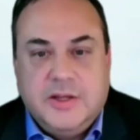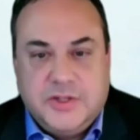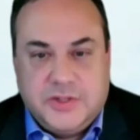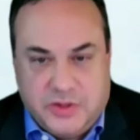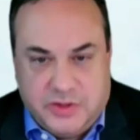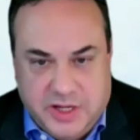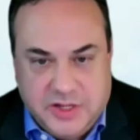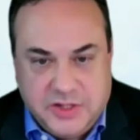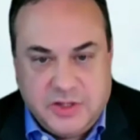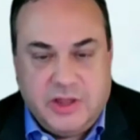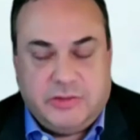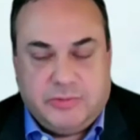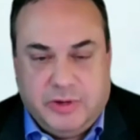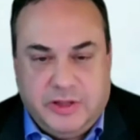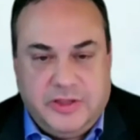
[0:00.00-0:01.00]
So these are the
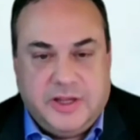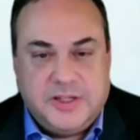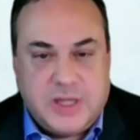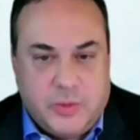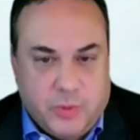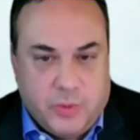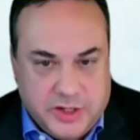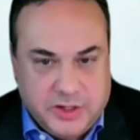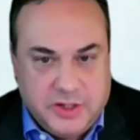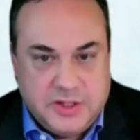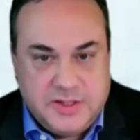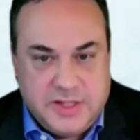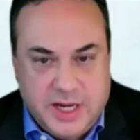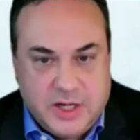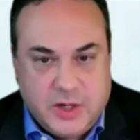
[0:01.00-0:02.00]
3 things I want you to
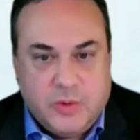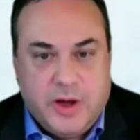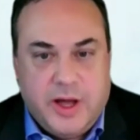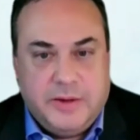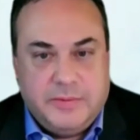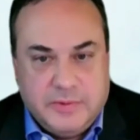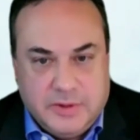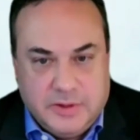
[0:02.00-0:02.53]
take away.